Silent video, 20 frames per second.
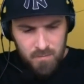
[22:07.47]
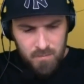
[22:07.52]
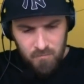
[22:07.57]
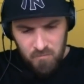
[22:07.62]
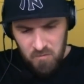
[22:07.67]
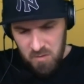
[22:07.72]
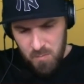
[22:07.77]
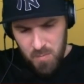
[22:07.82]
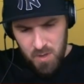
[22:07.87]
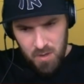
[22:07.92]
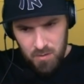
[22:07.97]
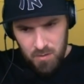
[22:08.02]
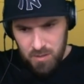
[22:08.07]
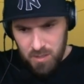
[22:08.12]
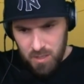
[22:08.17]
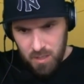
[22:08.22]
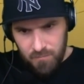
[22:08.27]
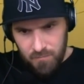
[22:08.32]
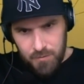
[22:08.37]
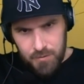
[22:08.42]

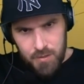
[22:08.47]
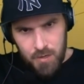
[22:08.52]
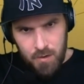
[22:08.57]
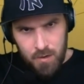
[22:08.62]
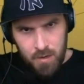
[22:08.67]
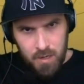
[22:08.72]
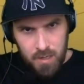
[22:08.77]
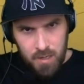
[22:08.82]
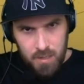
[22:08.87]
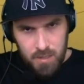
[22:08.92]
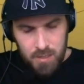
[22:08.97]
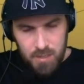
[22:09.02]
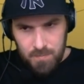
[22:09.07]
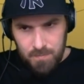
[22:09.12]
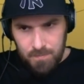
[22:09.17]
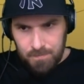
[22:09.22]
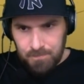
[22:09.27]
females into fraternities.